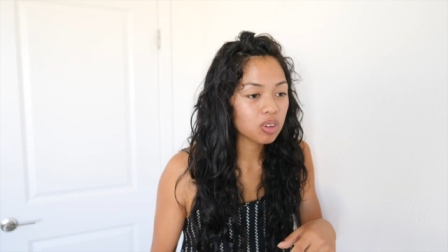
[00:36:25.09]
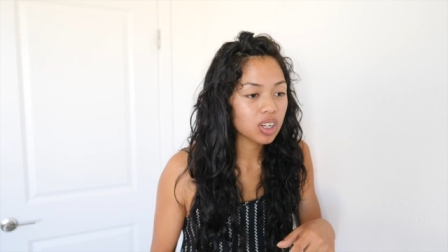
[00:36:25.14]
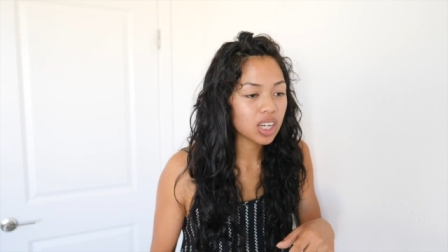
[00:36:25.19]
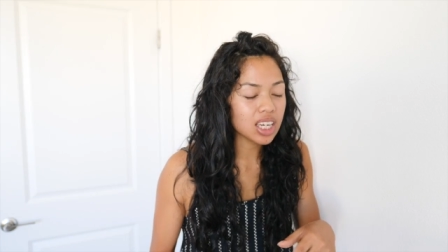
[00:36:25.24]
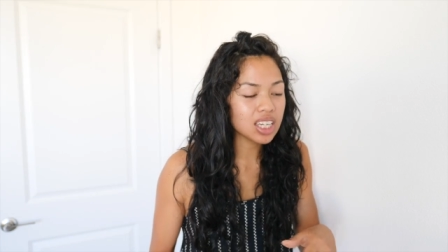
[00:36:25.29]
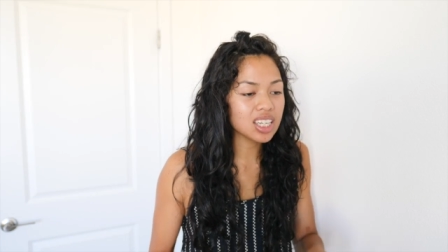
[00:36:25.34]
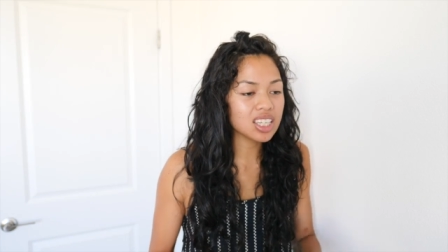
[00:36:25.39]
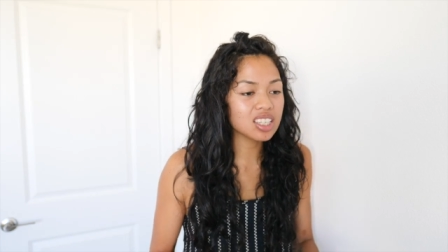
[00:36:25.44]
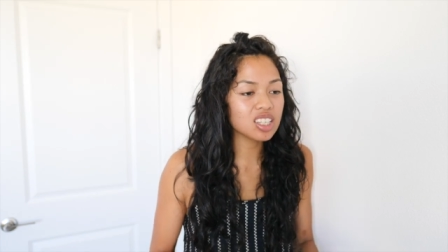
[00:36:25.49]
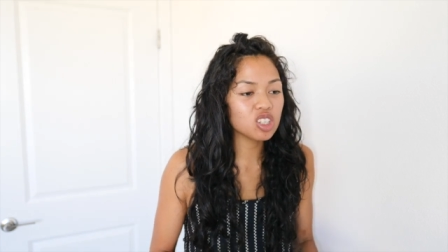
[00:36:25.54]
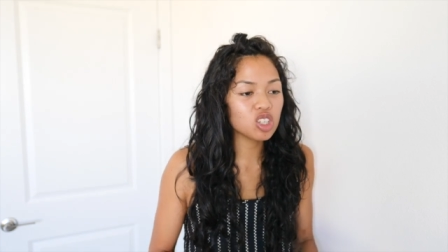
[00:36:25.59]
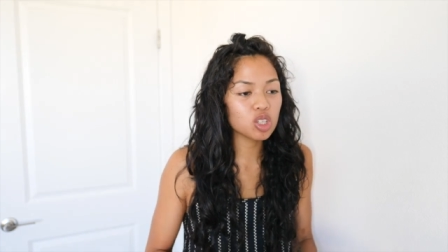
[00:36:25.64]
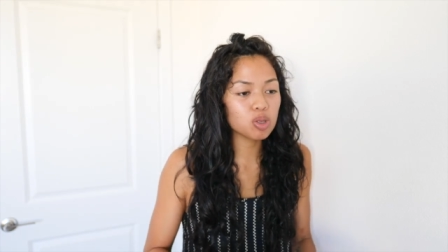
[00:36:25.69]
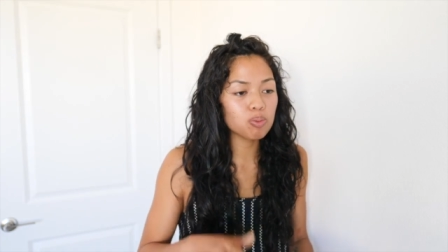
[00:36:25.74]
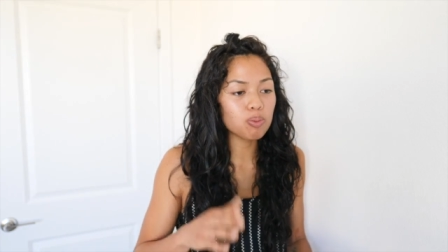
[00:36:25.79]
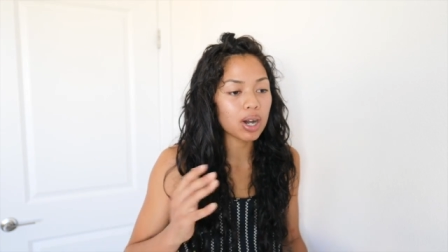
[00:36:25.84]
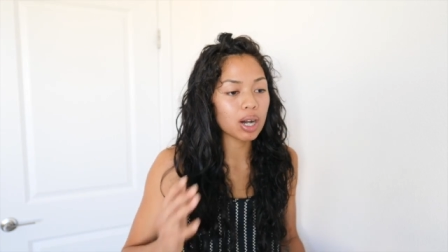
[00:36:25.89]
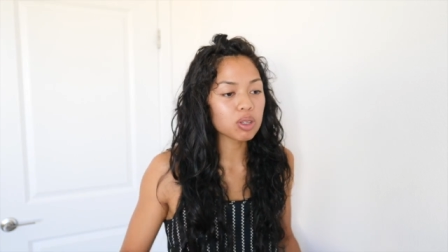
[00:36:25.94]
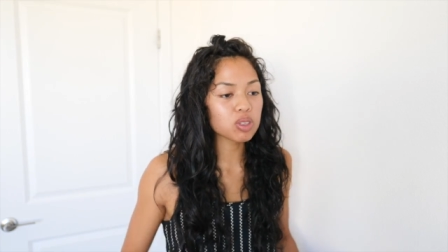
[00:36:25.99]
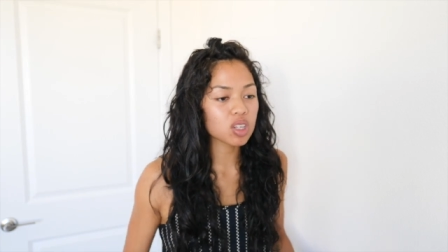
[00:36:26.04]
it doesn't
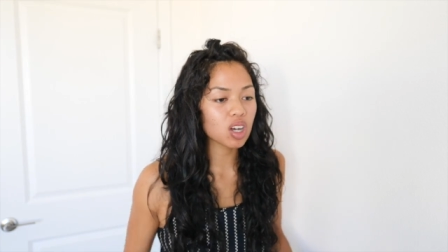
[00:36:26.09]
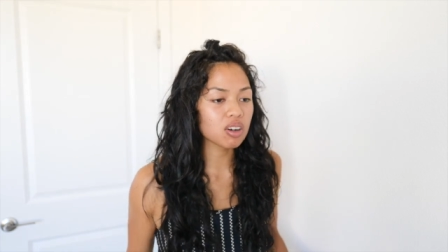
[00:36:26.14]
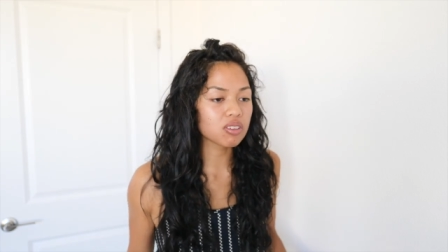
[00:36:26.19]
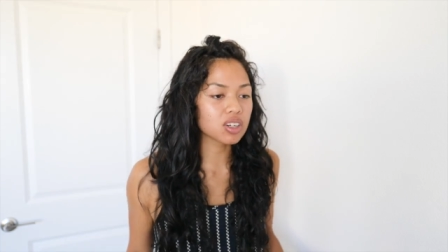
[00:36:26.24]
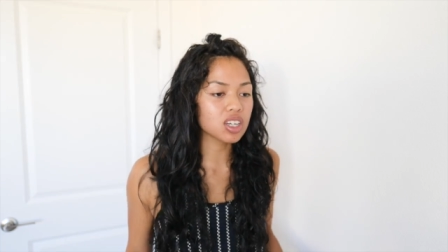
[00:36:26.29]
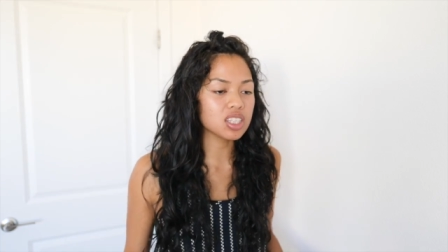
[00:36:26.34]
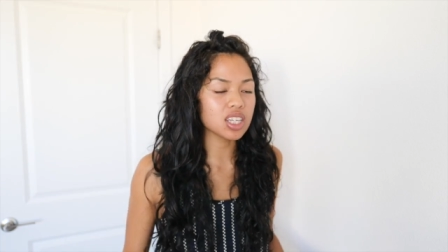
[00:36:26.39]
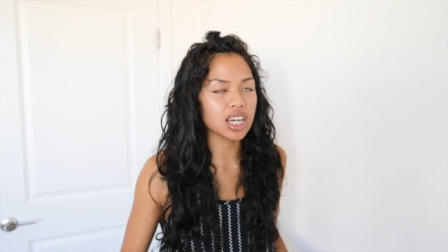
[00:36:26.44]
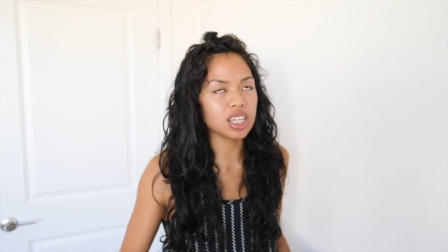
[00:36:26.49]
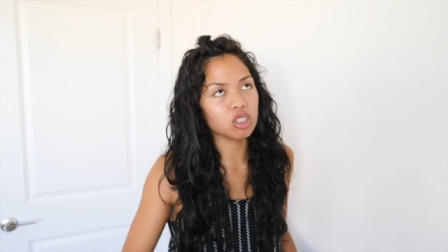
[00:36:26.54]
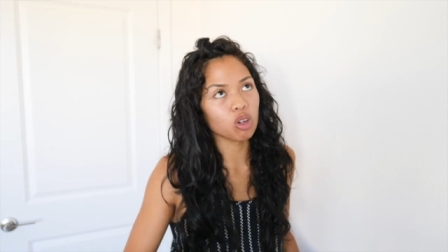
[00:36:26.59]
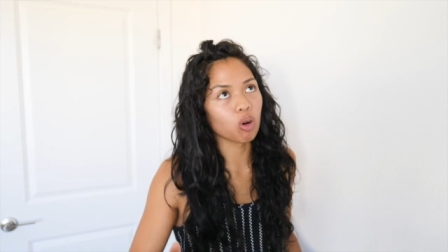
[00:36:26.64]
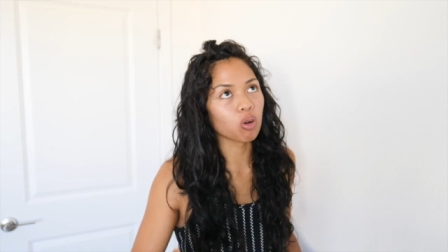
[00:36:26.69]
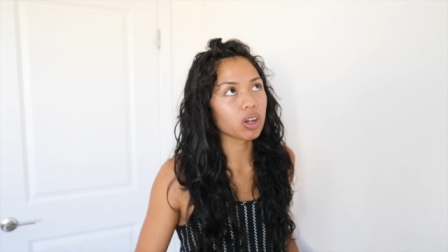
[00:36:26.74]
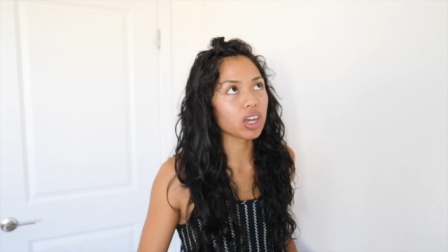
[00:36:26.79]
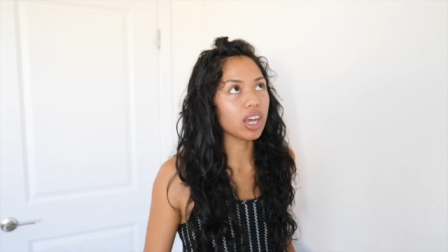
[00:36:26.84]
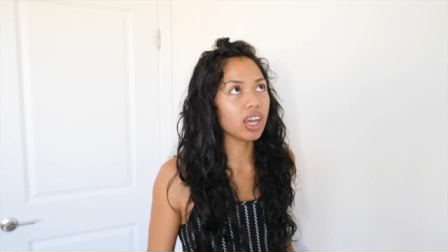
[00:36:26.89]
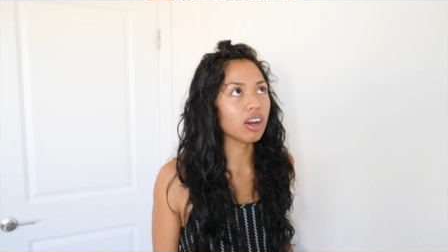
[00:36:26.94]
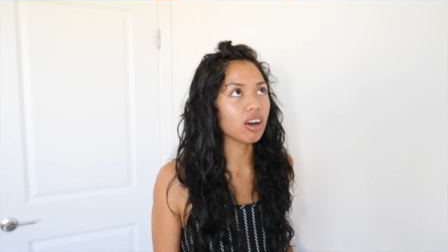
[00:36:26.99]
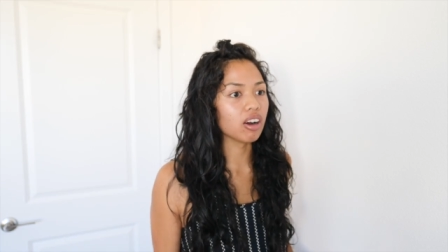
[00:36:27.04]
just bounce off because I don't
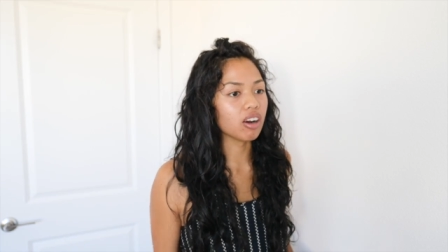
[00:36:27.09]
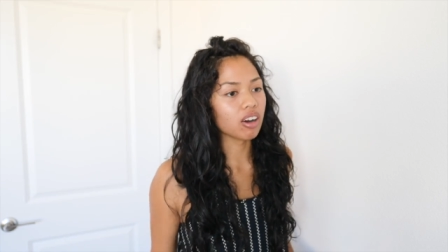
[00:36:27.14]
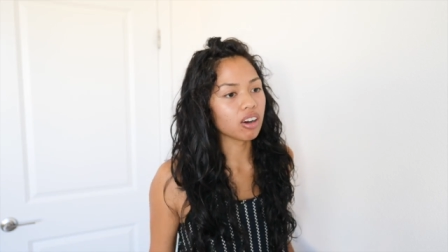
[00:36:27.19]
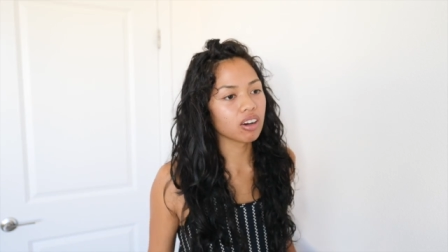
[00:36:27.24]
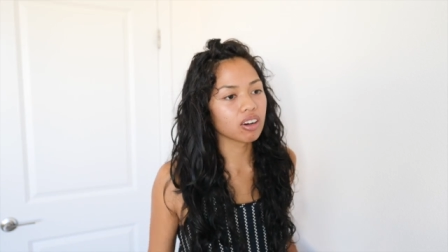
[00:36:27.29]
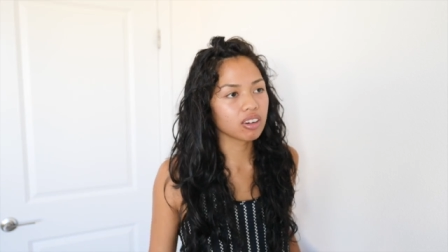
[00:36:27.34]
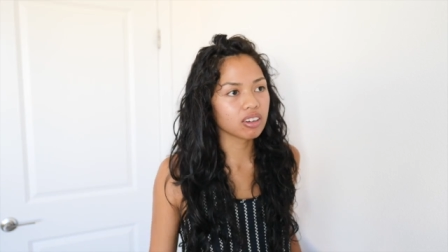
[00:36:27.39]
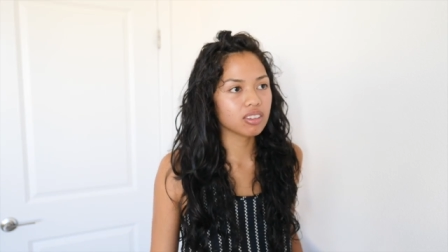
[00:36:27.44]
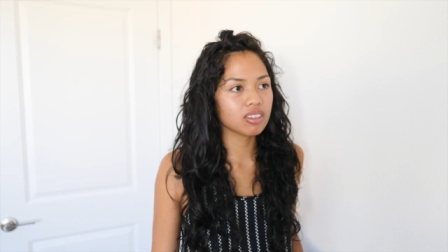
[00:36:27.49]
care.